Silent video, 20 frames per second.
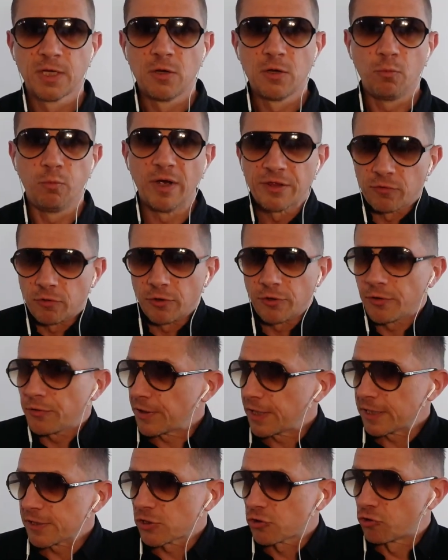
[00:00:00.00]
whether or not
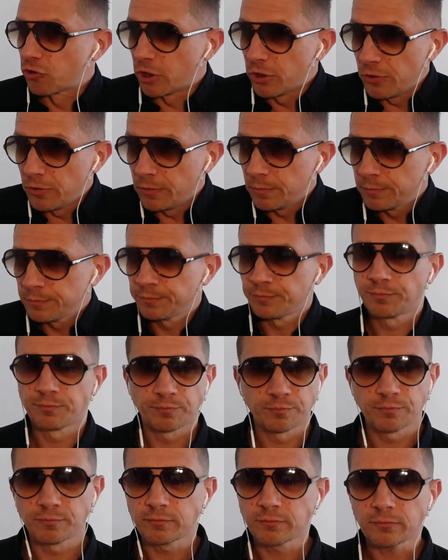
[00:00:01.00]
that's true,
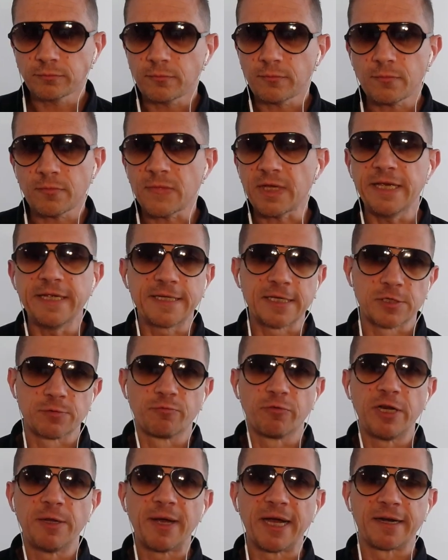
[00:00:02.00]
it doesn't
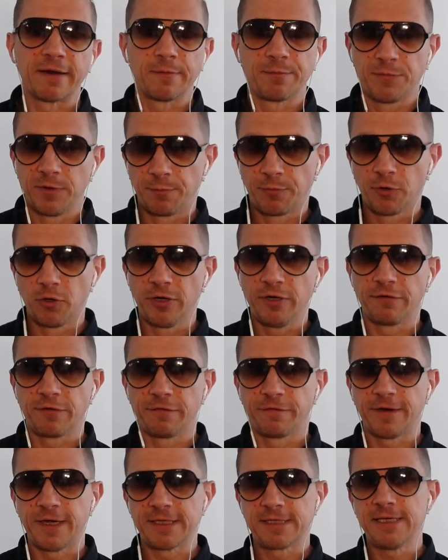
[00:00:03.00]
really matter. The point of the
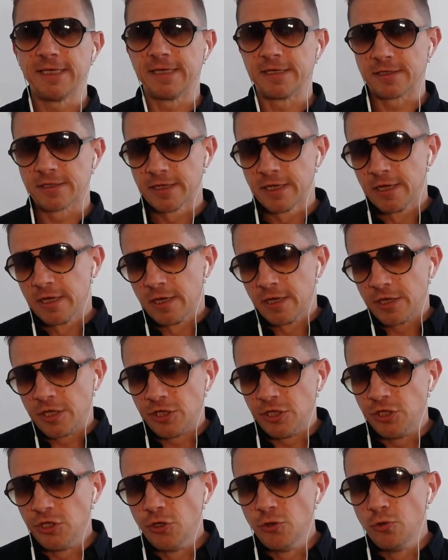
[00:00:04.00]
fact is,
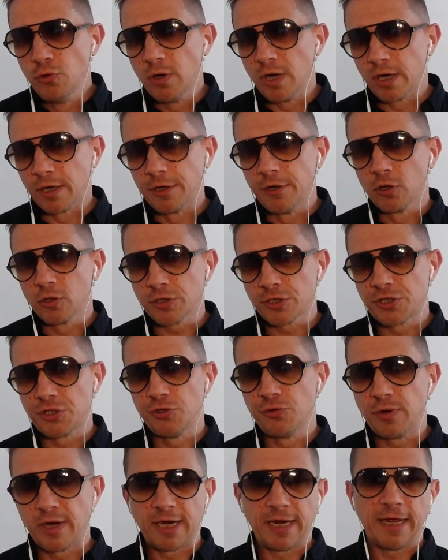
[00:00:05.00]
you are not
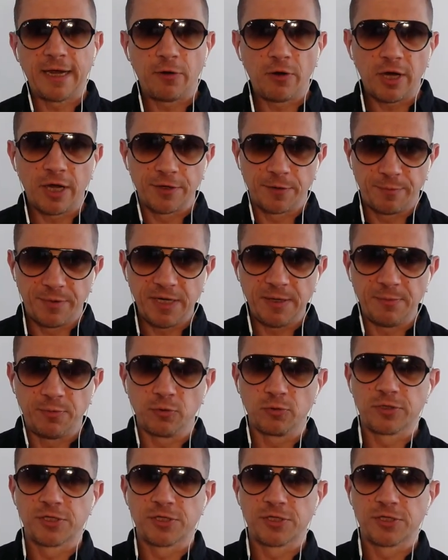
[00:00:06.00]
to allow other people